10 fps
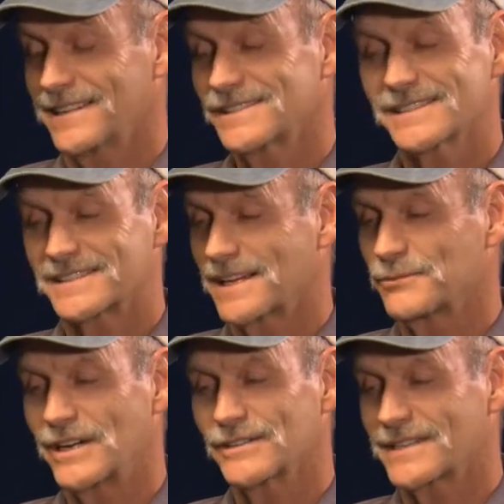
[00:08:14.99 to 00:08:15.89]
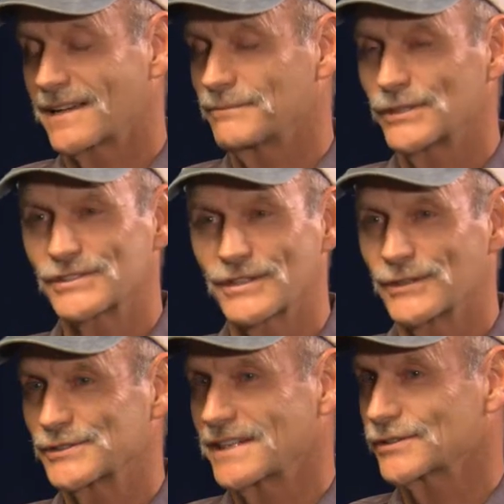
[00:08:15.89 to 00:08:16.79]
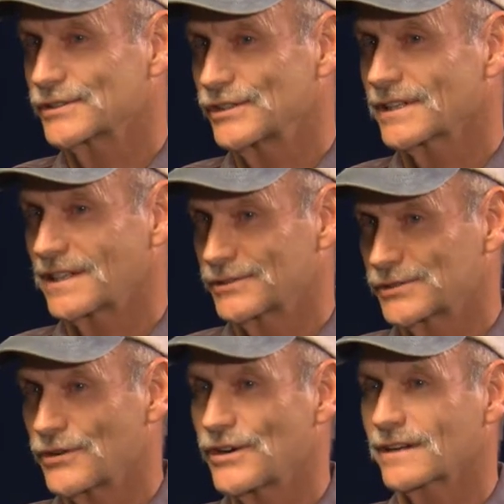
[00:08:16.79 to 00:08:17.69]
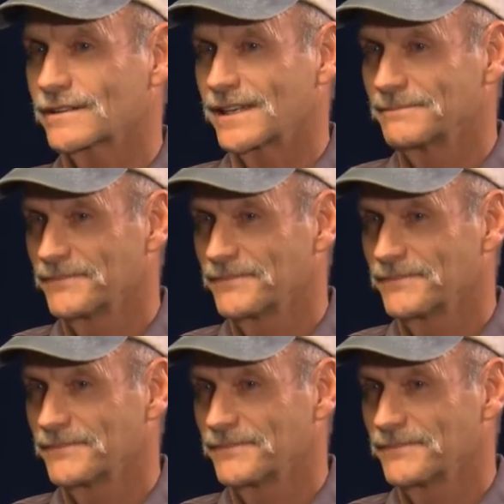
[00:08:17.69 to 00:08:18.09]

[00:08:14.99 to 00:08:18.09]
that's the same route that most of those elk took historically.